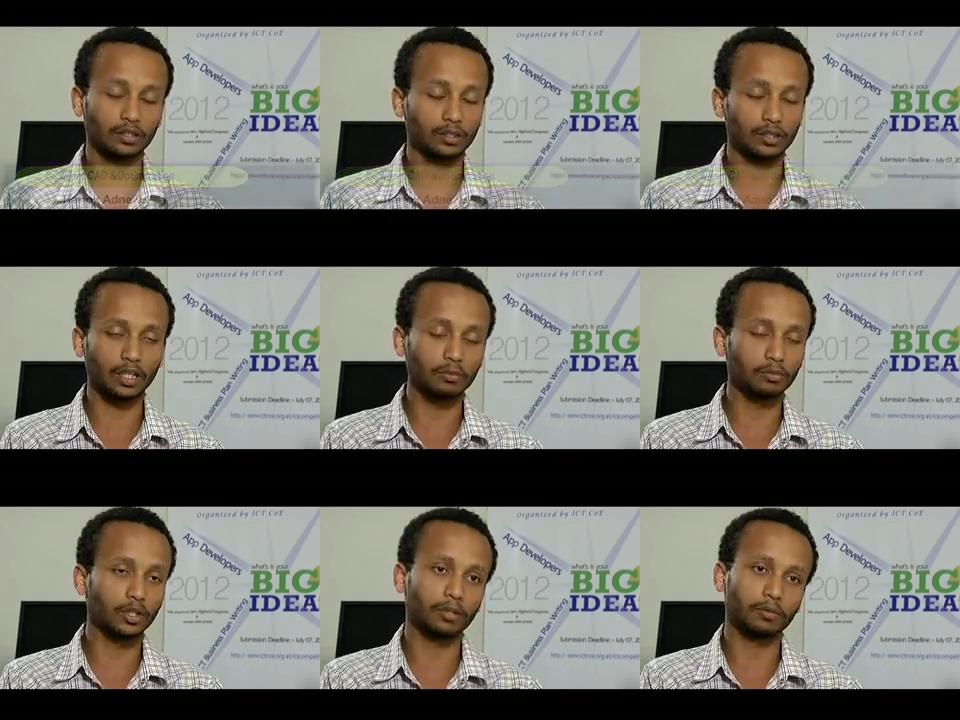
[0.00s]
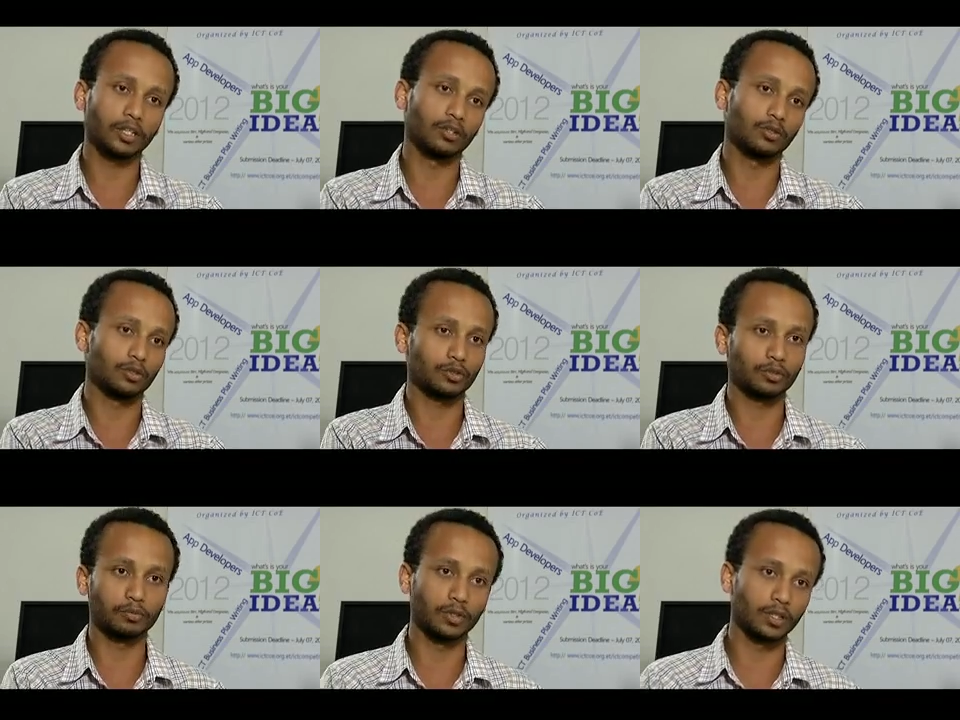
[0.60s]
aluminium can
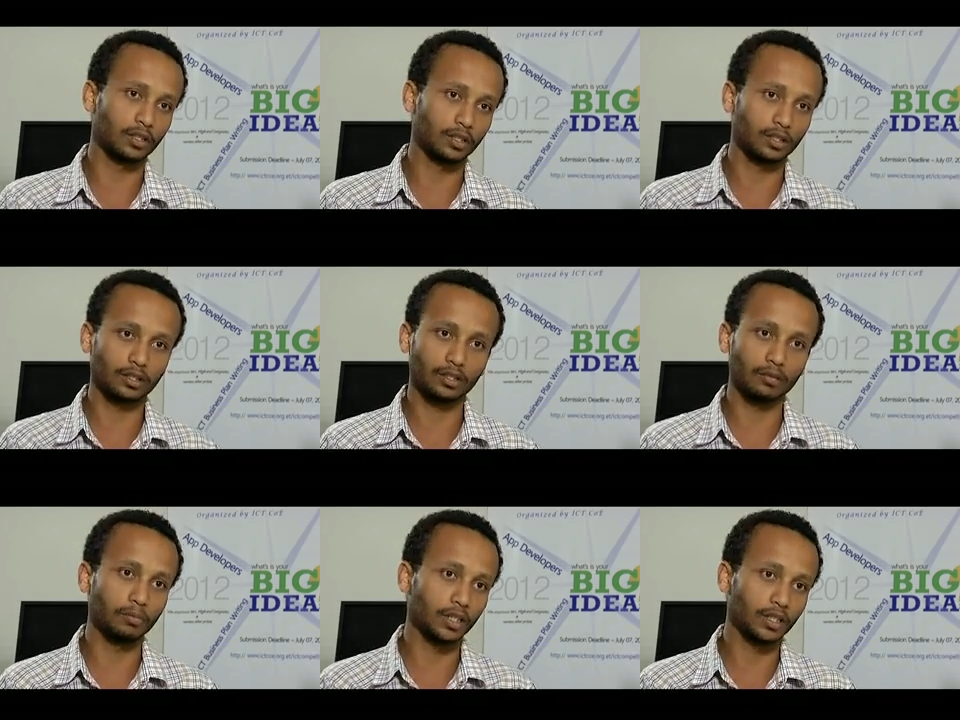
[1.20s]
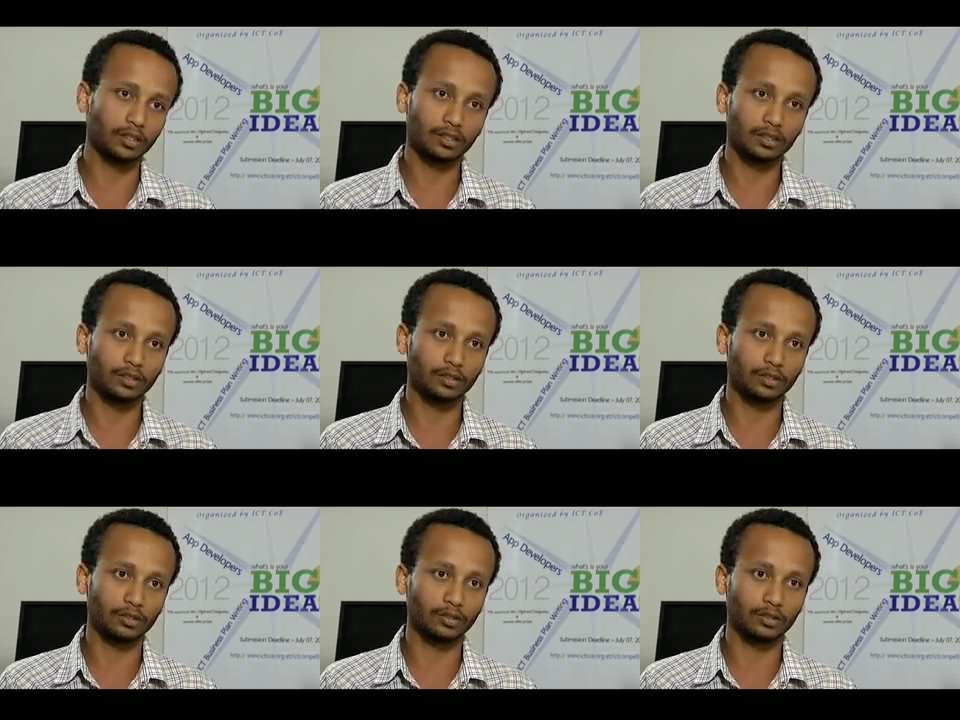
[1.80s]
also be a metal
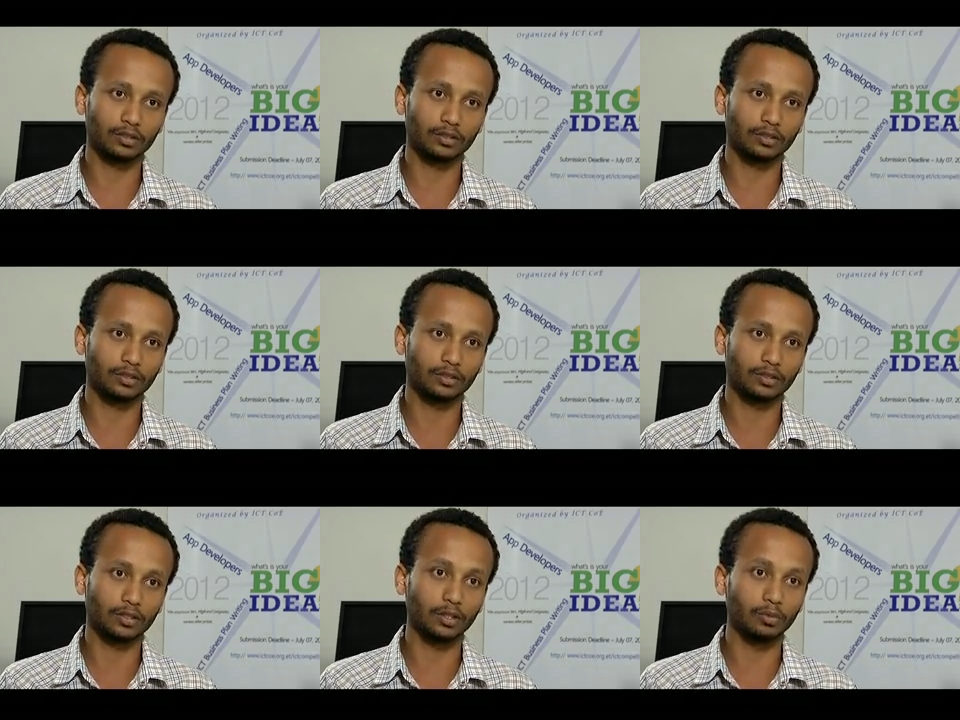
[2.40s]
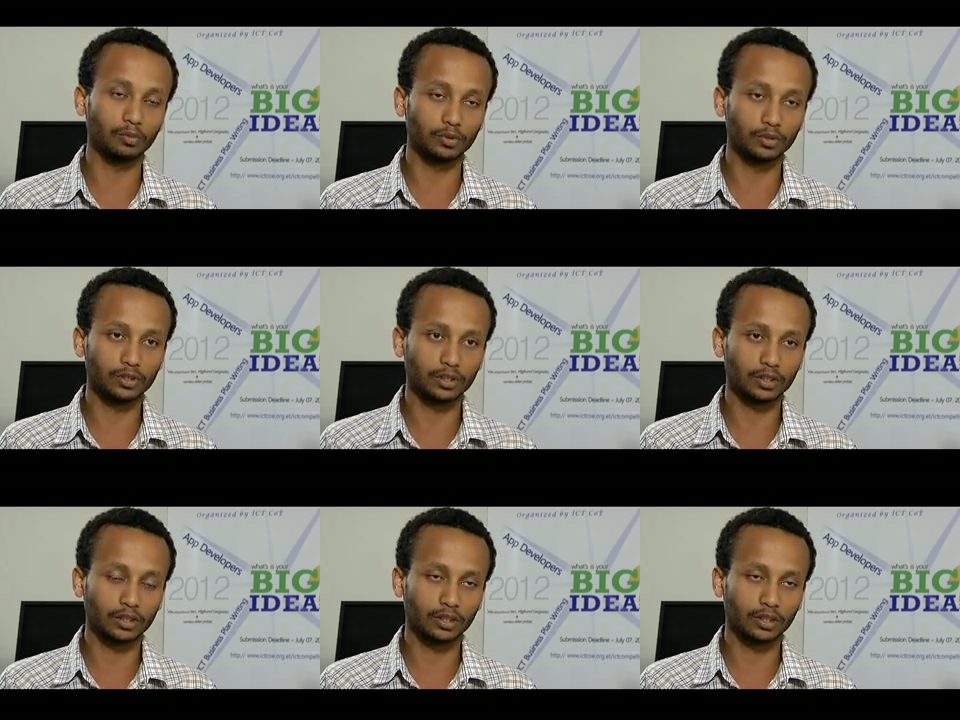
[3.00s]
or a wood.